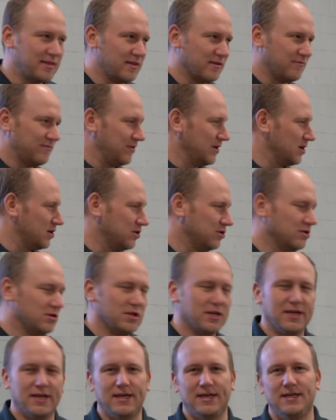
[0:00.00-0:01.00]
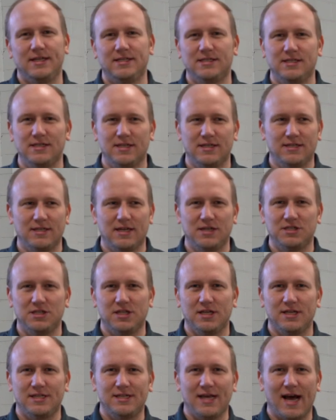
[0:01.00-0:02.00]
The vehicle is
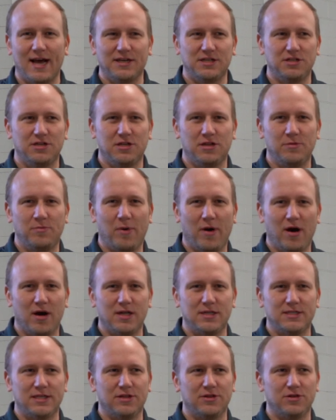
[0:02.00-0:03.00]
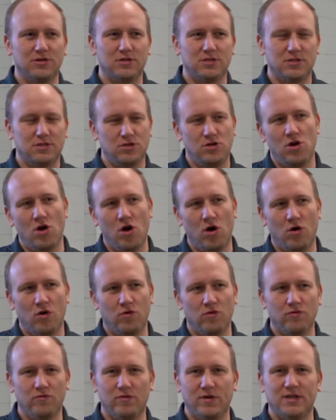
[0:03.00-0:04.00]
essentially attached to the pods and there's no
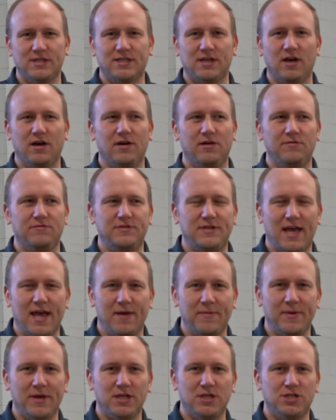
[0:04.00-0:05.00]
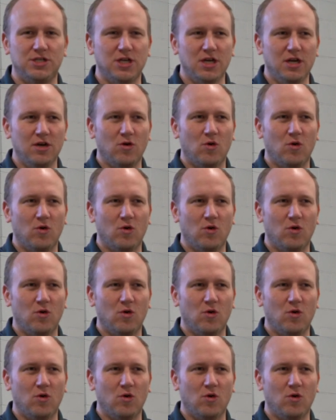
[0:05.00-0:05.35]
risk of damage